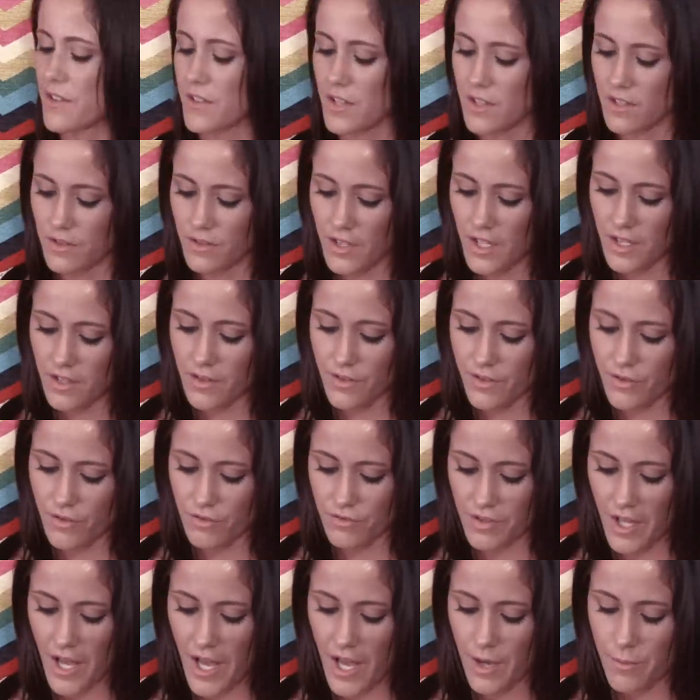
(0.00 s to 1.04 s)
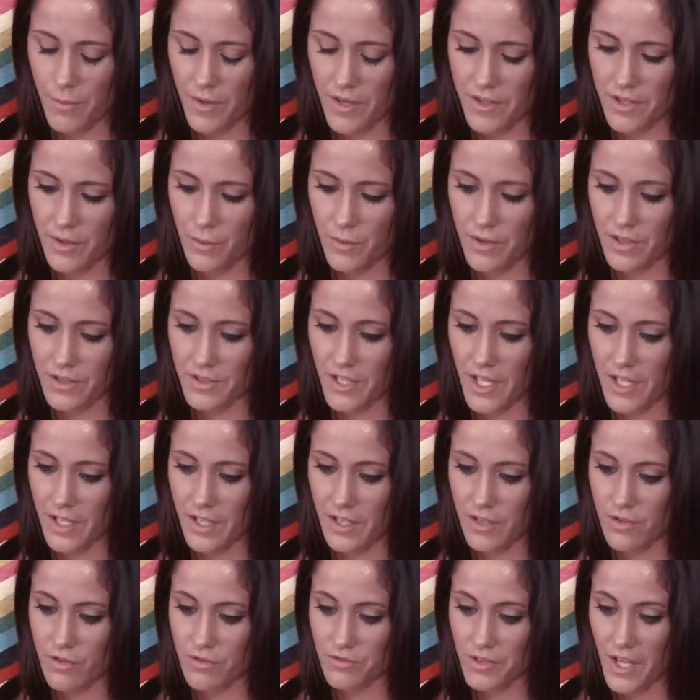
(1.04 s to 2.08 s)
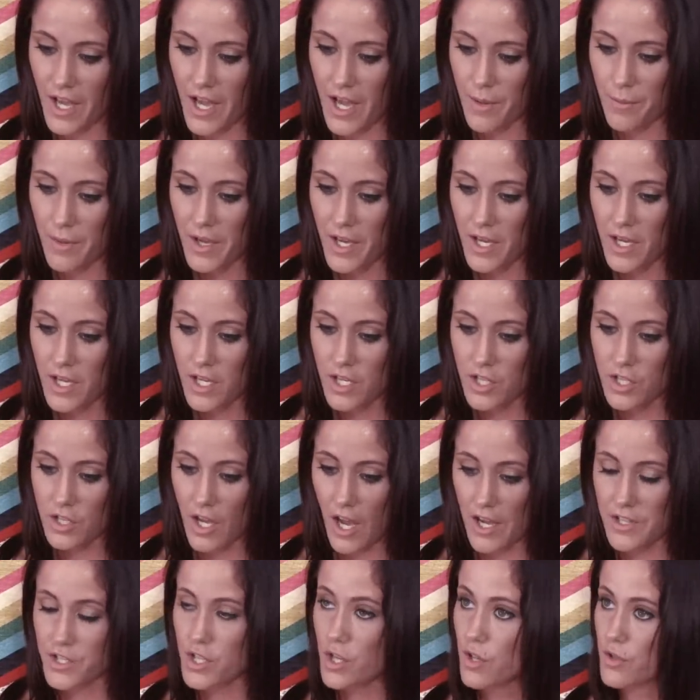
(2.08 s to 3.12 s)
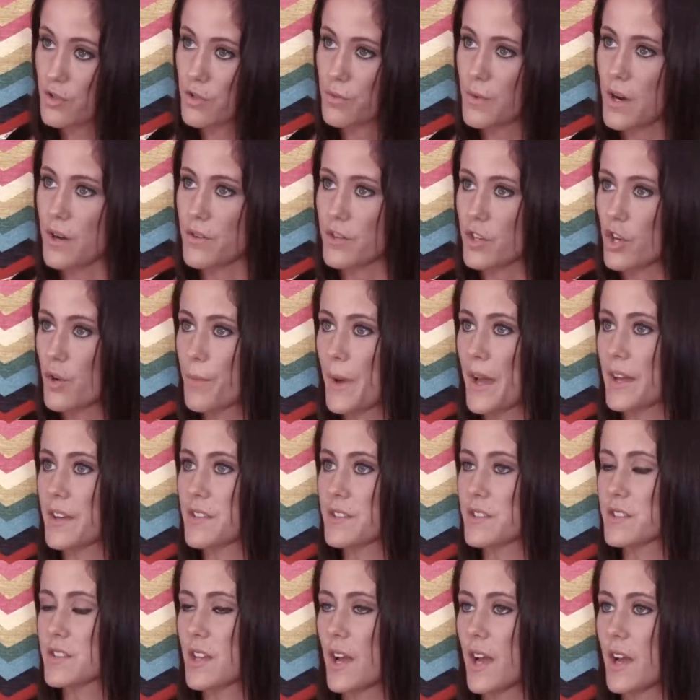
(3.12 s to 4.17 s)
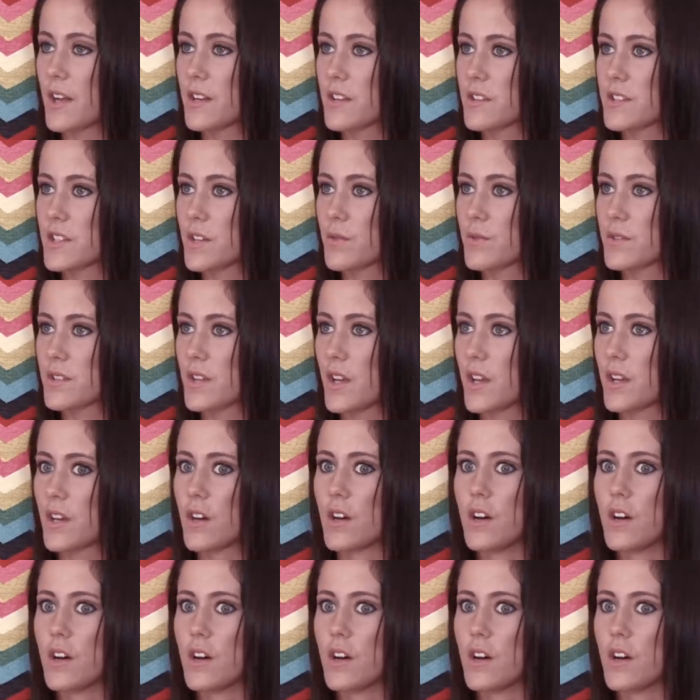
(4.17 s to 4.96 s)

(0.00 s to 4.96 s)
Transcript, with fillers: and then it landed in her lap, and then when it landed in her lap, I turned around to go back inside because I was like,